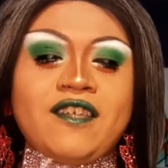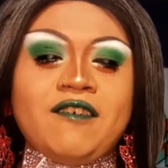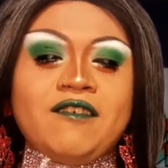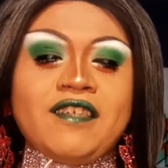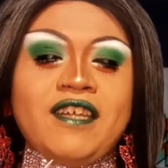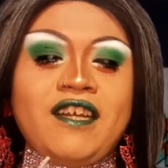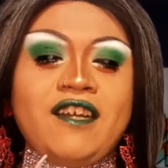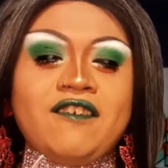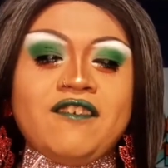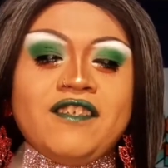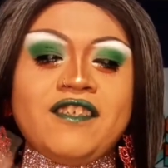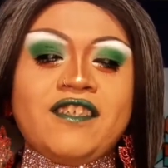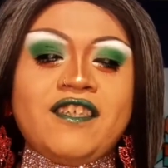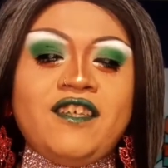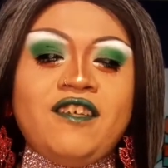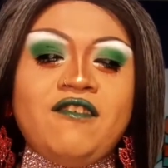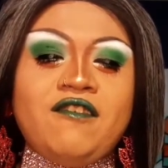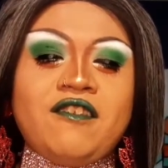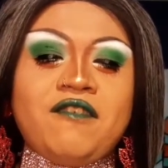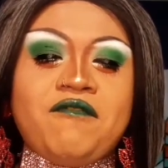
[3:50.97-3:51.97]
I was like, oh, it's
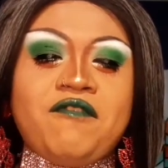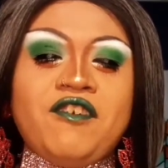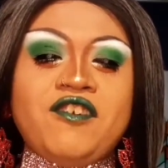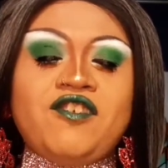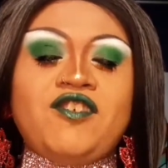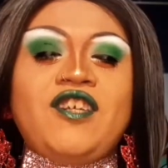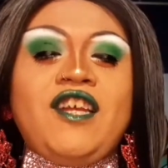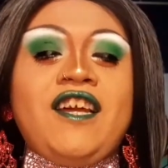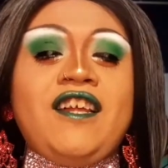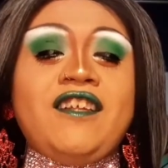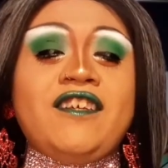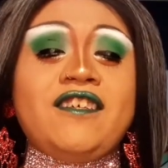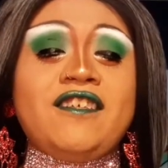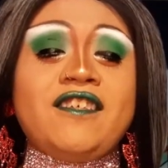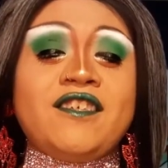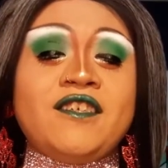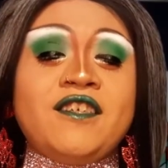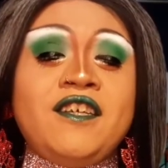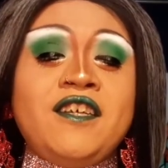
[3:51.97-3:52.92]
cute. The first challenge.